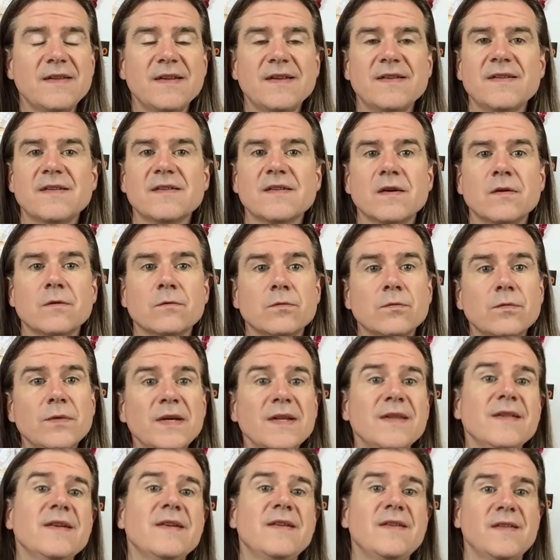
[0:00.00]
This is a
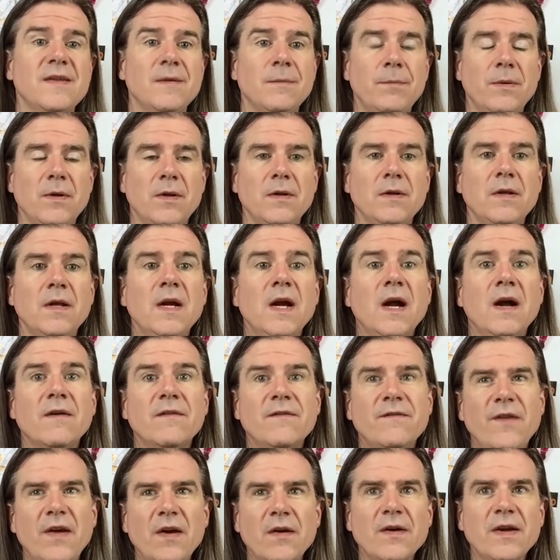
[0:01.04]
really simple,
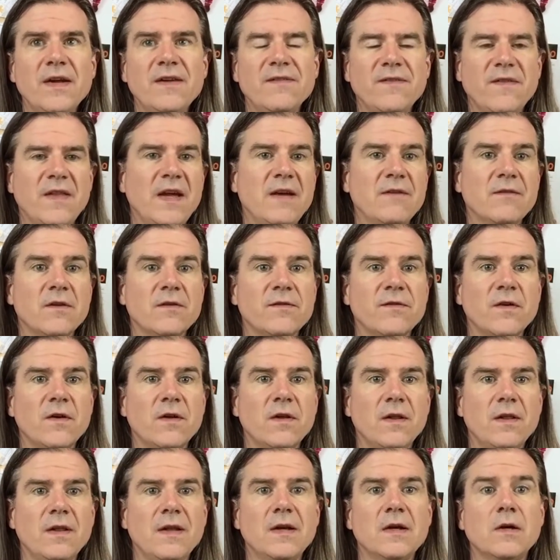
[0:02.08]
very
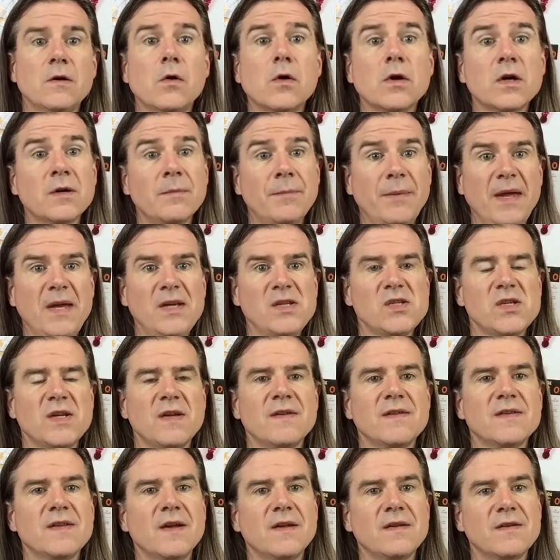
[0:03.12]
flavorful, herbaceous,